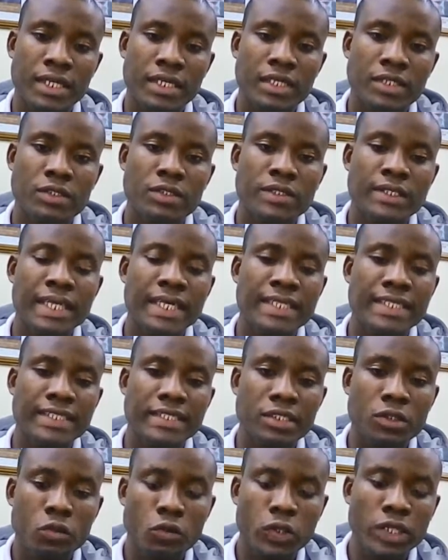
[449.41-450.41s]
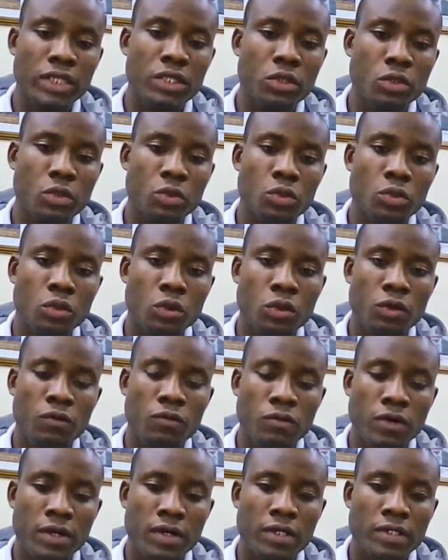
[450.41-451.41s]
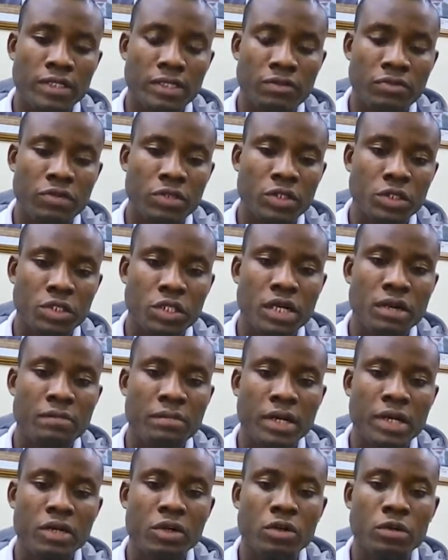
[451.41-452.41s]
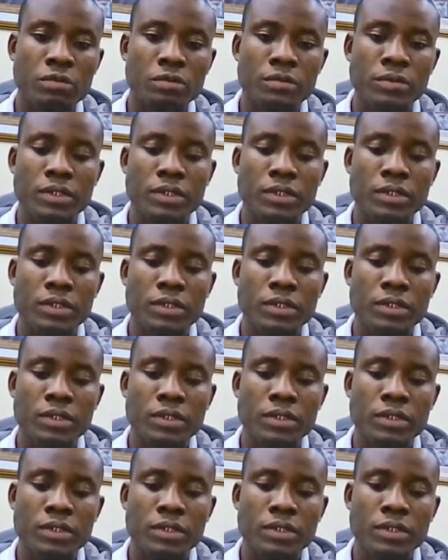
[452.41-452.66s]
So that is the window of differential backup